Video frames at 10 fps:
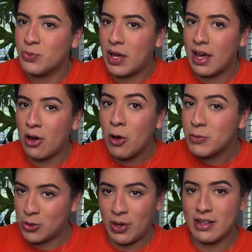way home
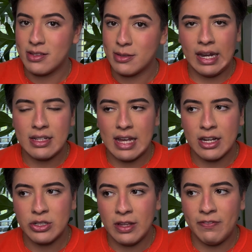to us. And it's
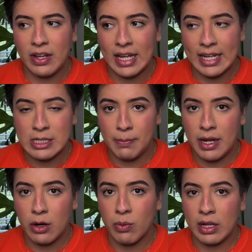actually felt like it's been
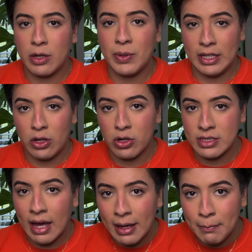a really long
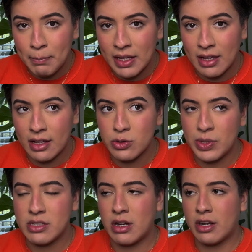time because
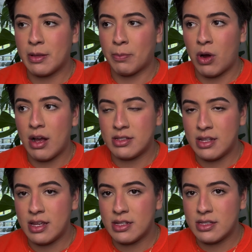we started the
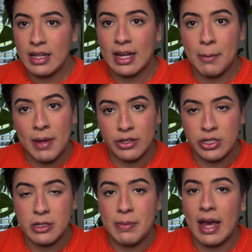process, like I
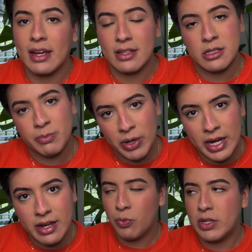mentioned, back in the
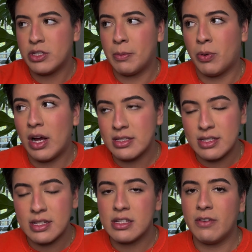spring, which the process
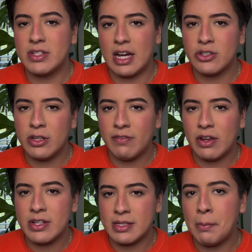itself was actually
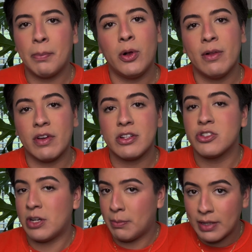very simple, very
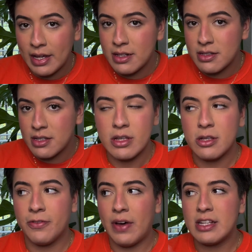streamlined.
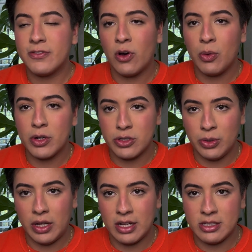So fast forward to
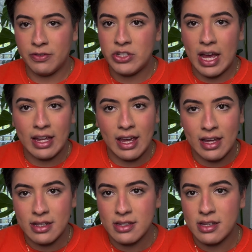lots of
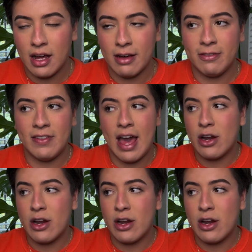check-ins, flight